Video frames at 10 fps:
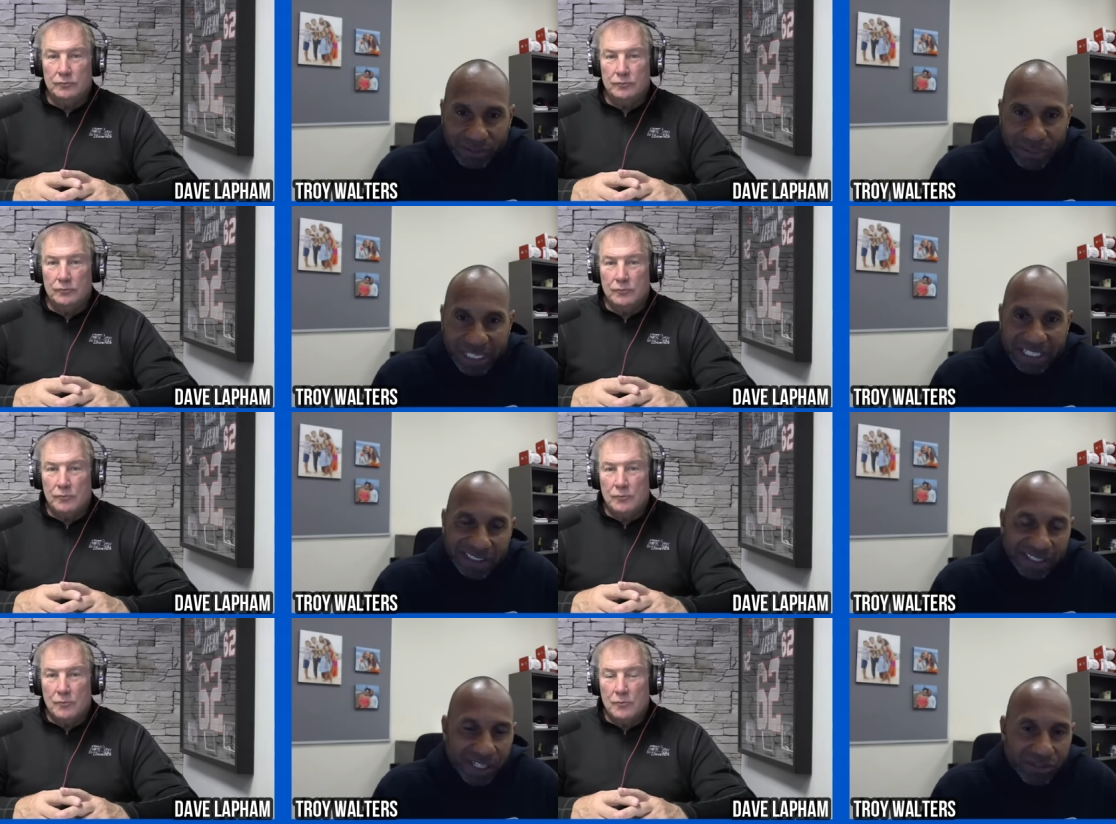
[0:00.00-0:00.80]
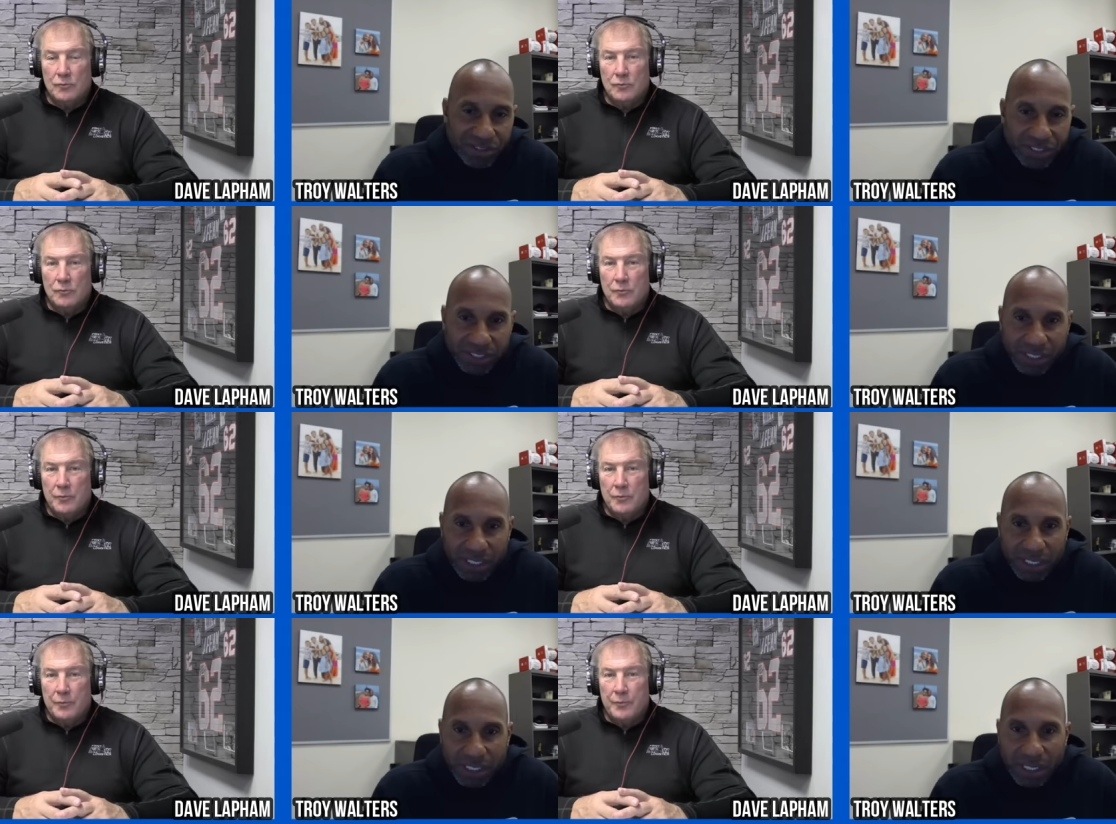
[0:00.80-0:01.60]
Speaker 1: of being unselfish,
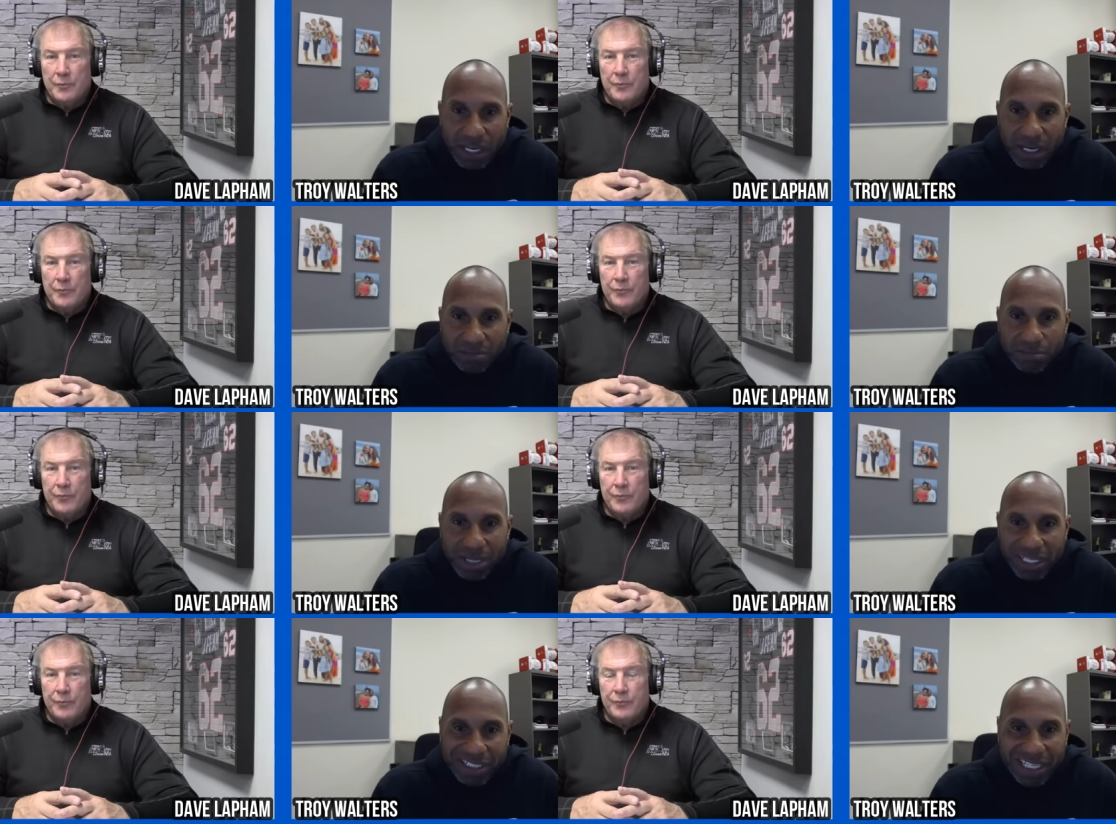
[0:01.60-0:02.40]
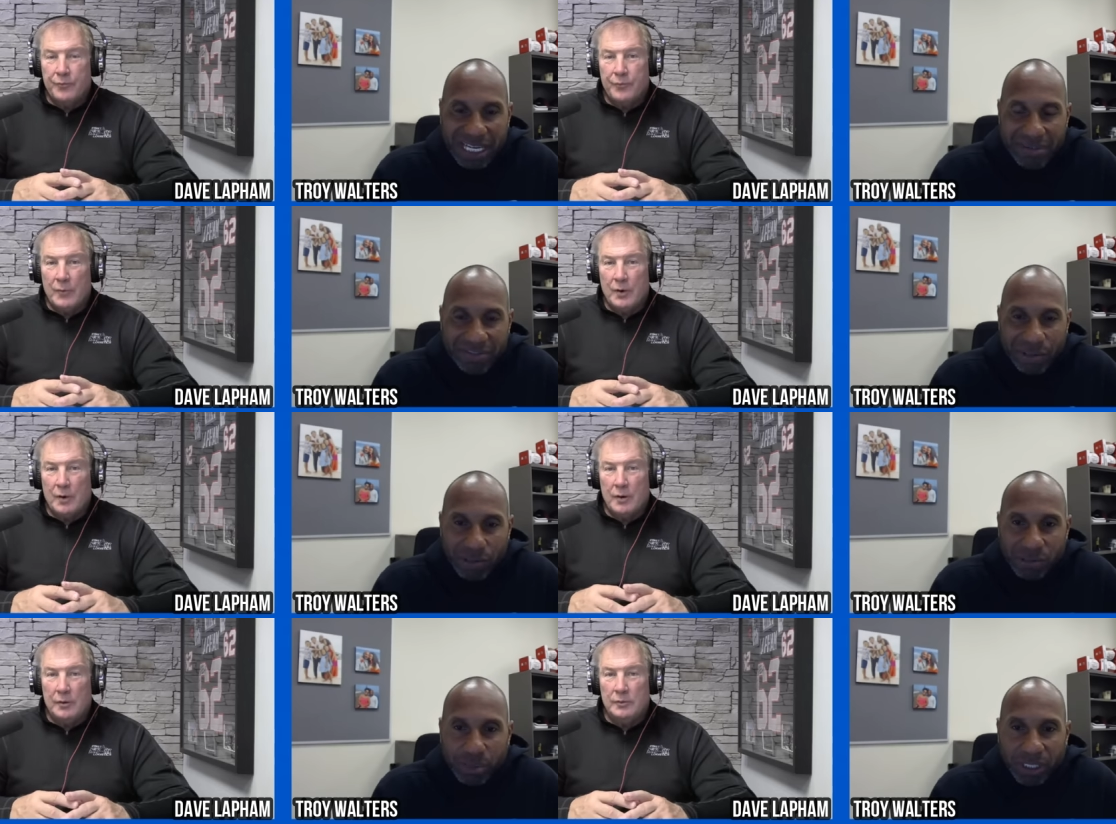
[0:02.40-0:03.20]
um, being a team
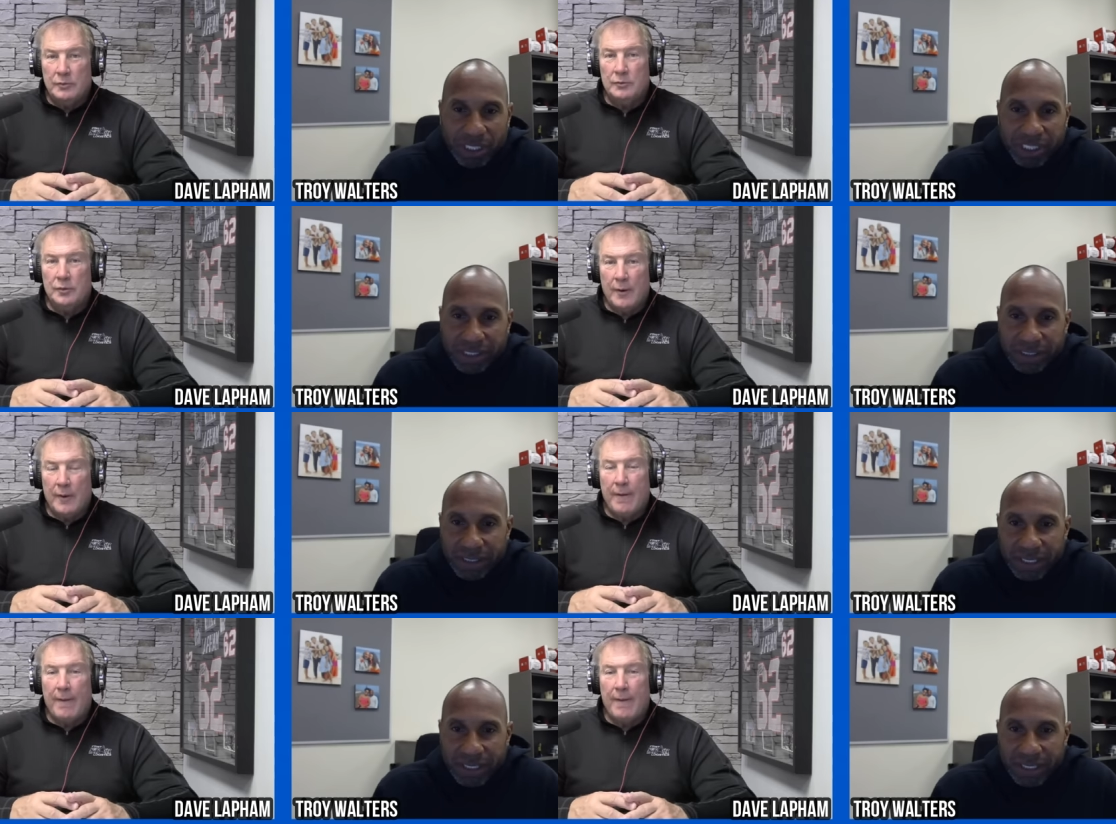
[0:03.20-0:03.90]
first player.